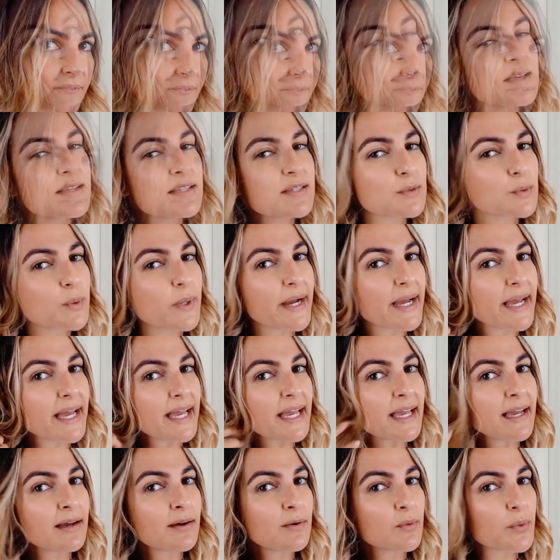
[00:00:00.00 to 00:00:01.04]
this
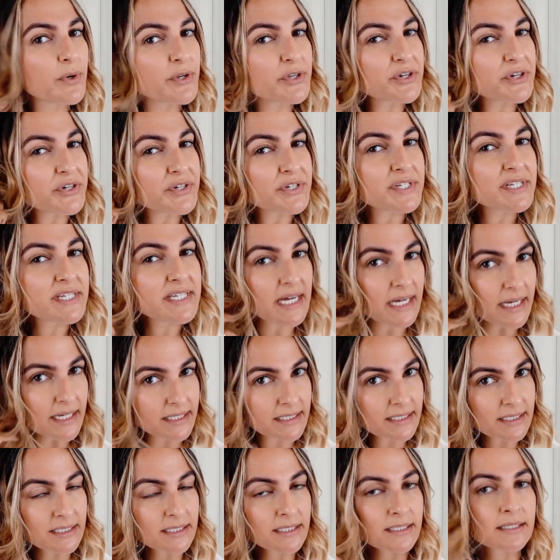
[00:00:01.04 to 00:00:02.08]
way, when you're
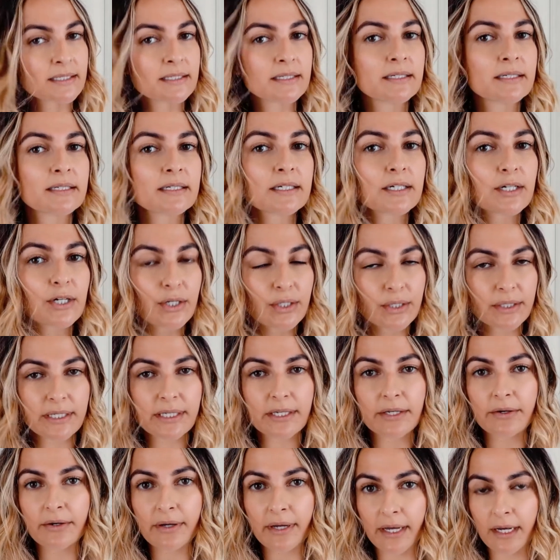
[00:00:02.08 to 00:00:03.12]
done
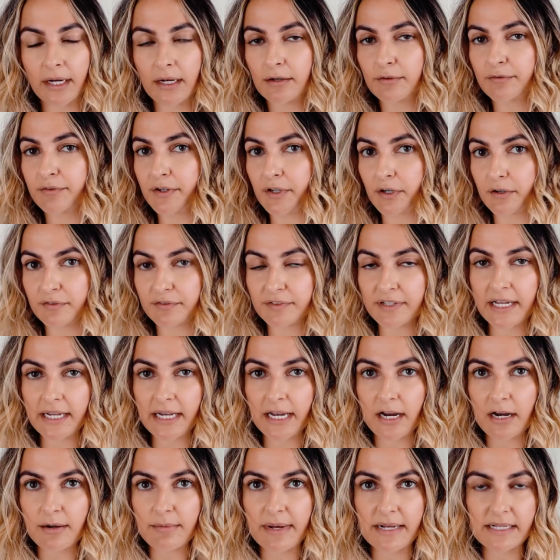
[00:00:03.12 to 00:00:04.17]
curling your hair for your flat
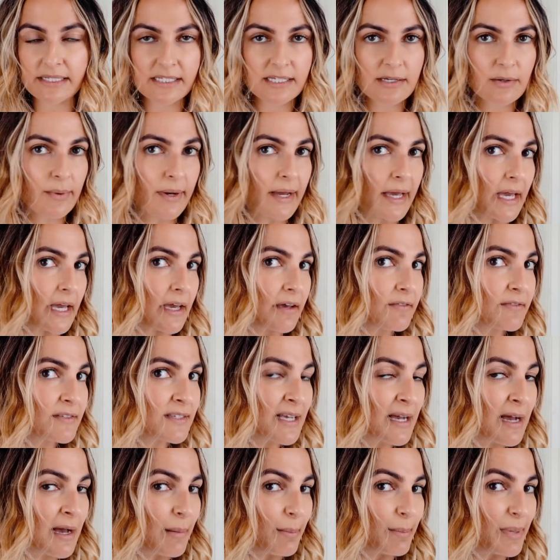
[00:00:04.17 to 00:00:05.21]
iron messy waves,
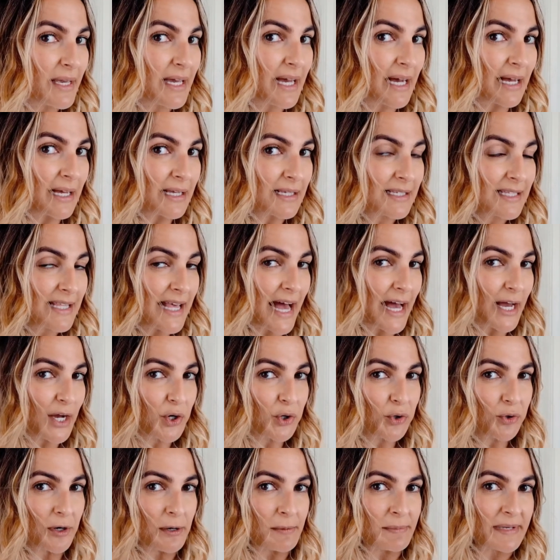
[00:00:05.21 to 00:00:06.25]
because that
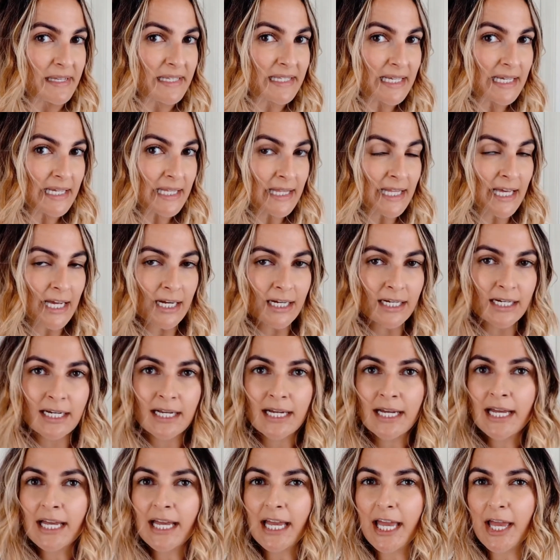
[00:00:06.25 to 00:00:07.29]
grip is in
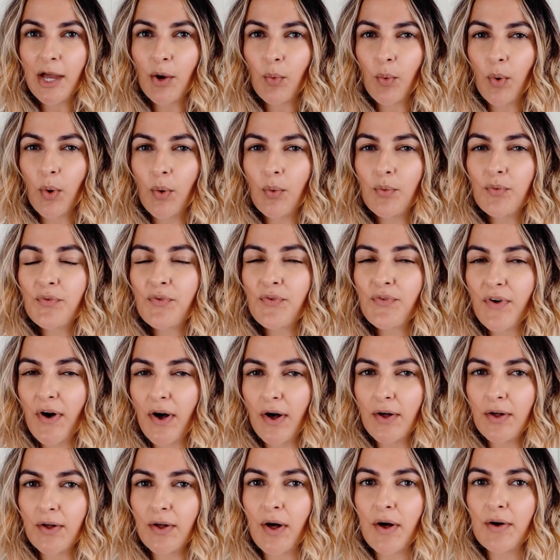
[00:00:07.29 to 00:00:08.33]
there, it won't
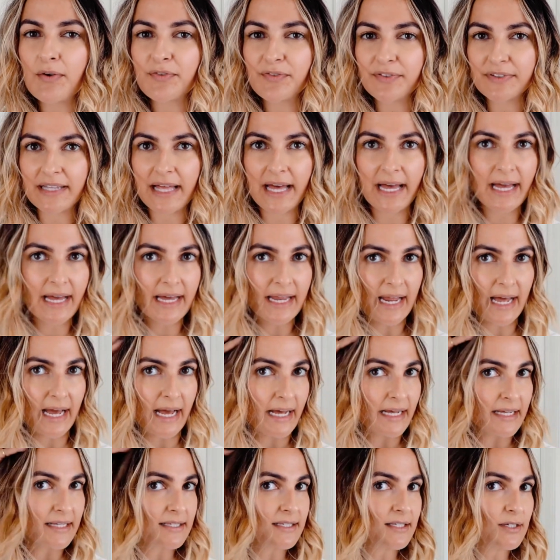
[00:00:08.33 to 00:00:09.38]
fall flat
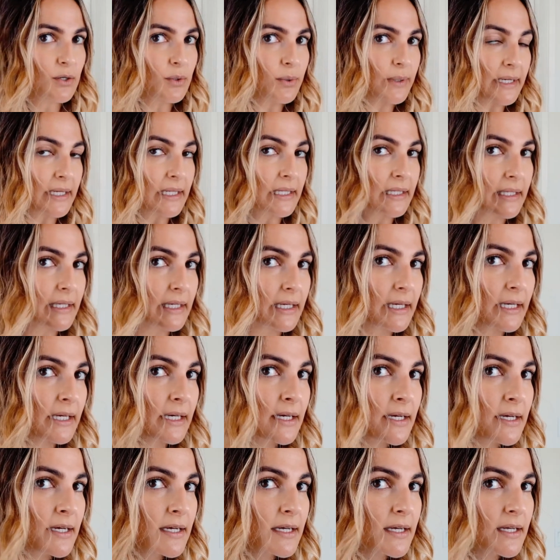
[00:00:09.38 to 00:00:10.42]
as quickly.